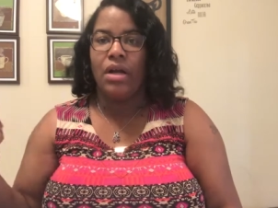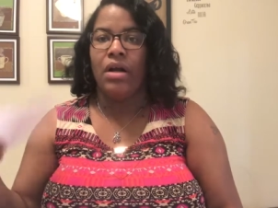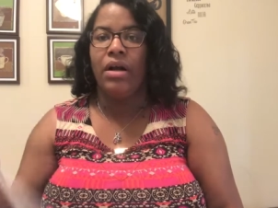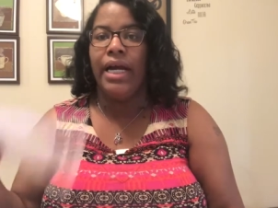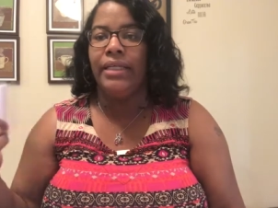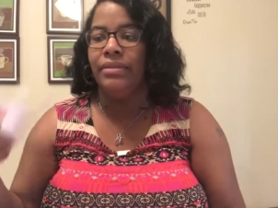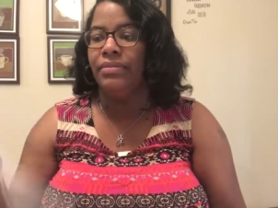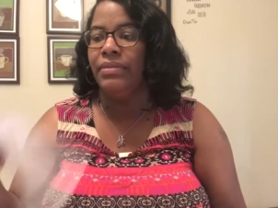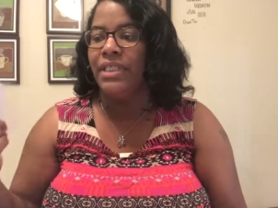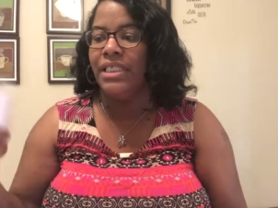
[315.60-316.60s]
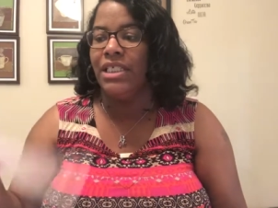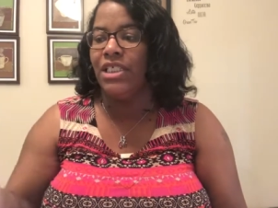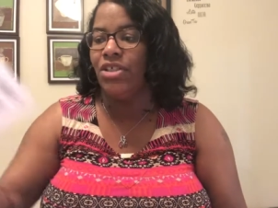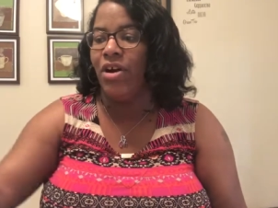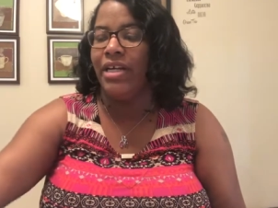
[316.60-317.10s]
All right, let's get
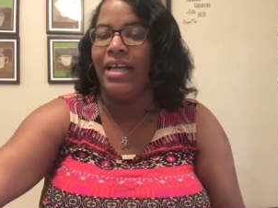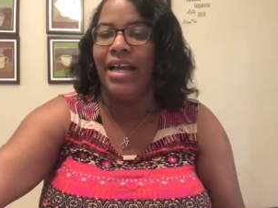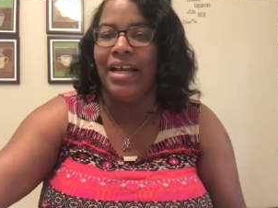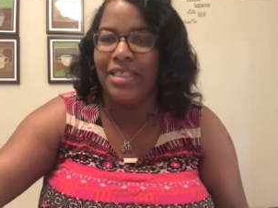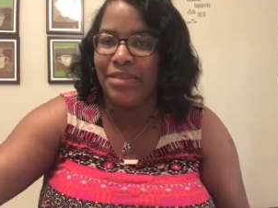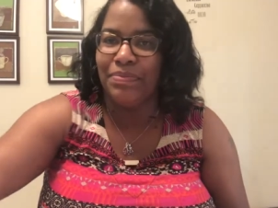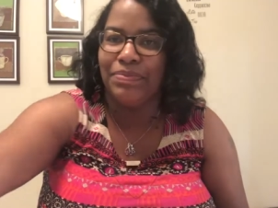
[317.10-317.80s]
started, guys.